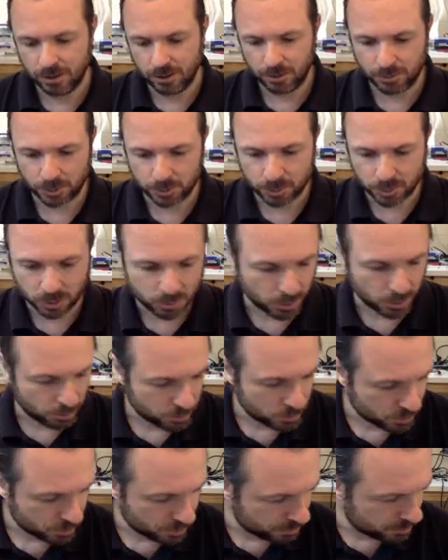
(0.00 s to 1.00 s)
Better put the bottom
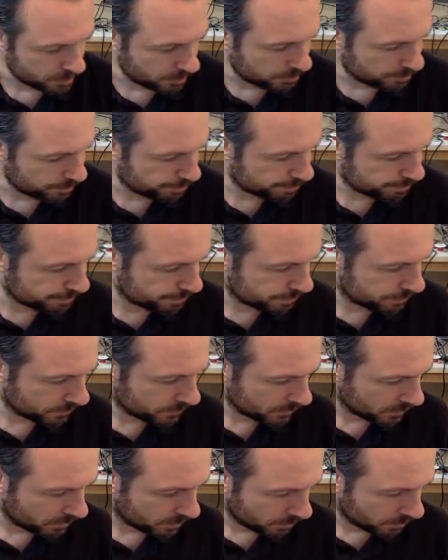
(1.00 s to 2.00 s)
screws in.
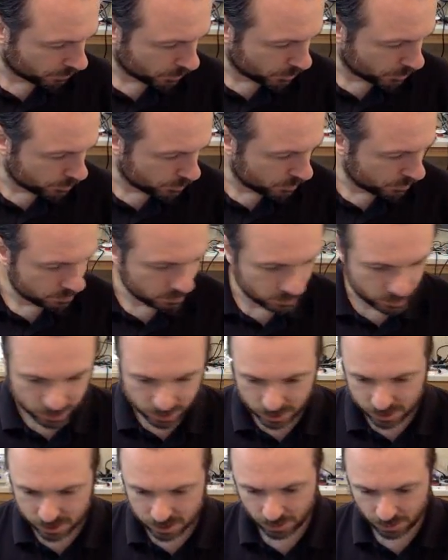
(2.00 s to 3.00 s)
And then we can move on to
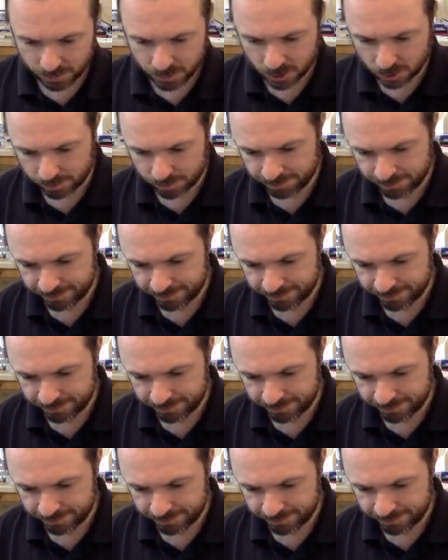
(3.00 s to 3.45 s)
this laptop.